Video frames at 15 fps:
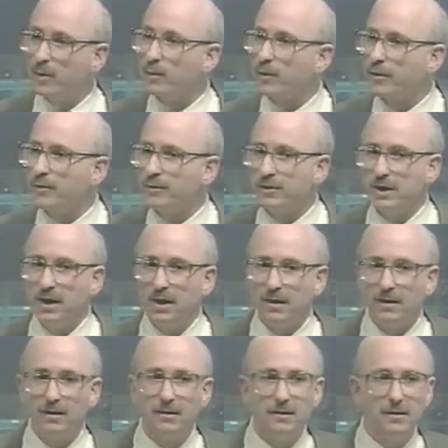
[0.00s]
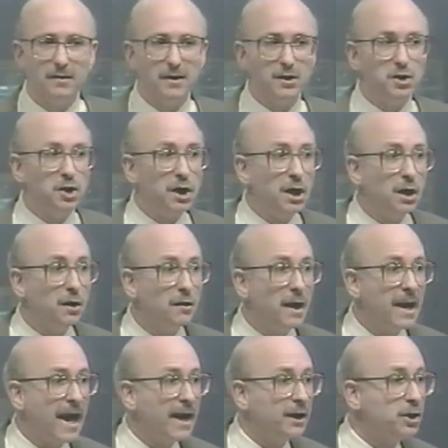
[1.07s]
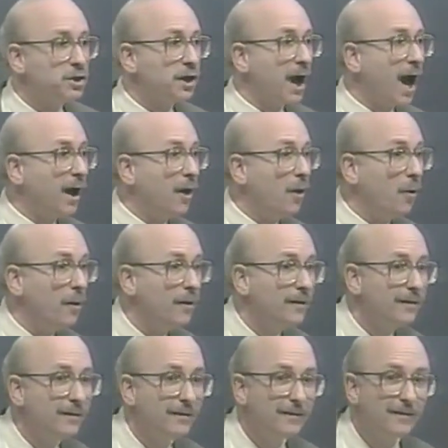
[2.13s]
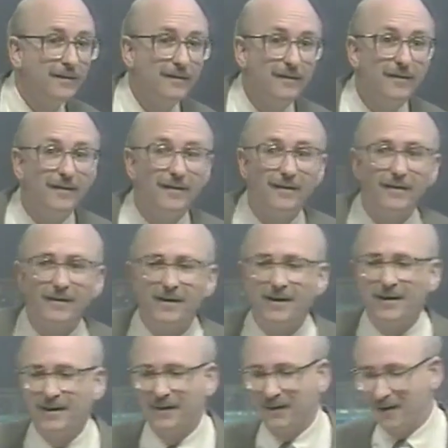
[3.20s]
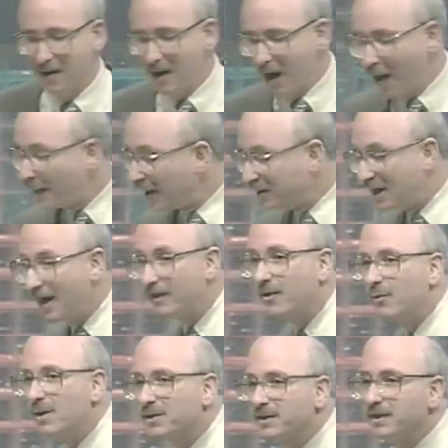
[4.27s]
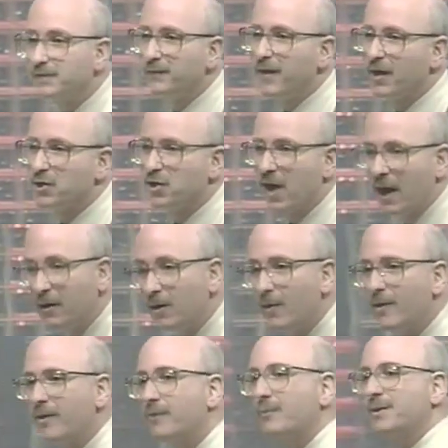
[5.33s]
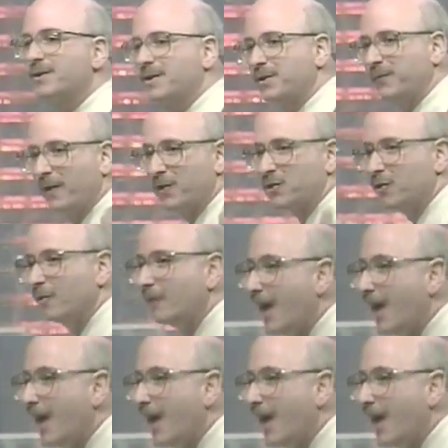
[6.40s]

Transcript: we were 13 The Gene That Ate Chicago Okay. I'm not saying the risk is fiction. I don't know whether the risk is fiction or